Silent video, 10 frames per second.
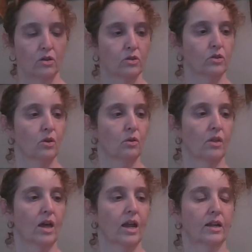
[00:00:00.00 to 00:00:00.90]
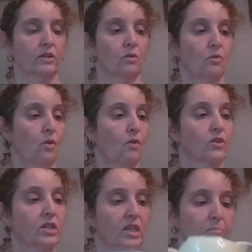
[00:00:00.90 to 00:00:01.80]
so that I don't
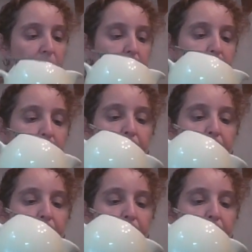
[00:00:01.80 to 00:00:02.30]
oversteep it.